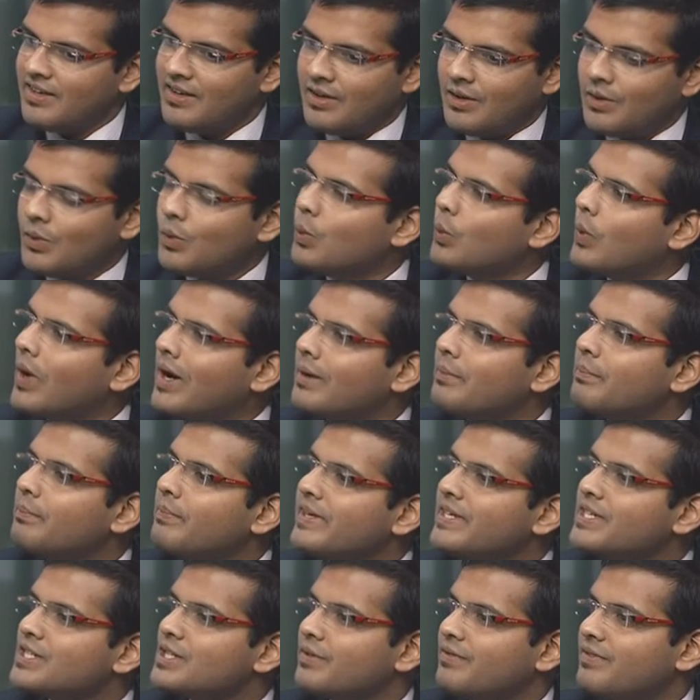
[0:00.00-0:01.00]
One
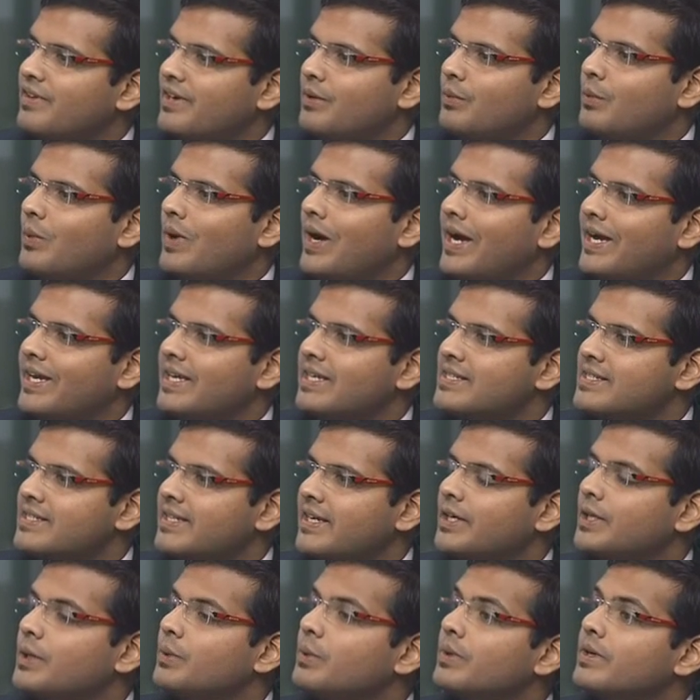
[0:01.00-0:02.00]
piece of advice
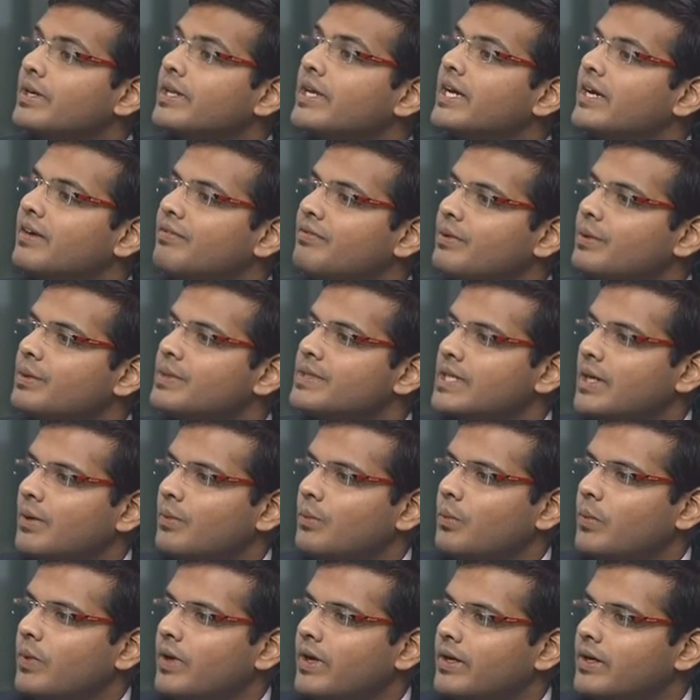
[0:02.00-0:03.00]
that you would give to
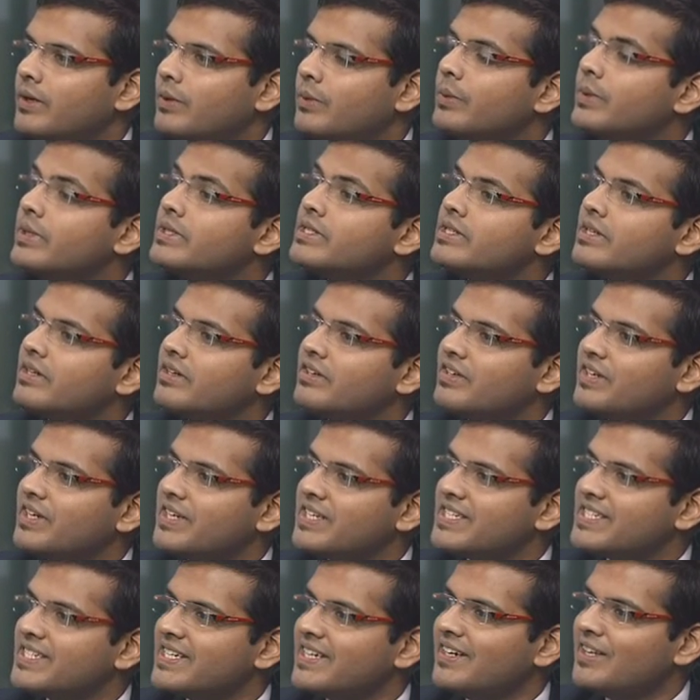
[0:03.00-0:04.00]
someone who is
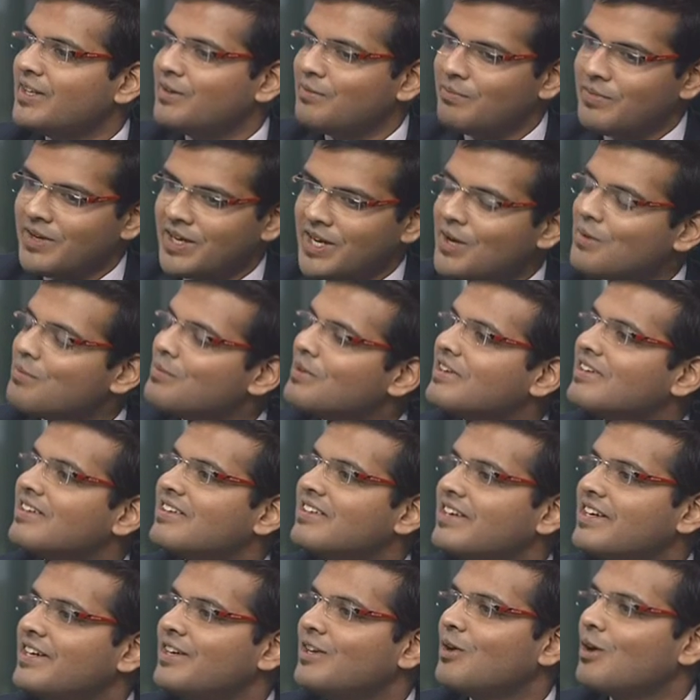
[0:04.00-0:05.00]
interested in becoming a
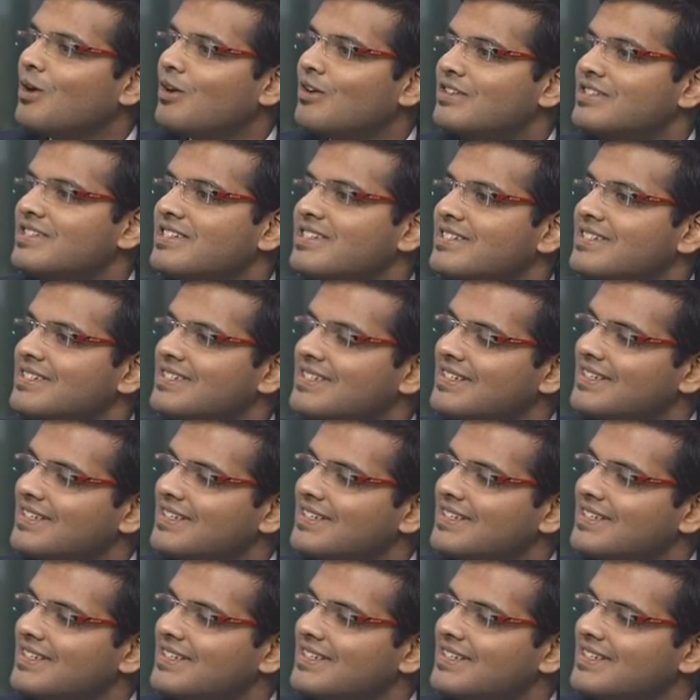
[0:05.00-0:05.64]
radiologist?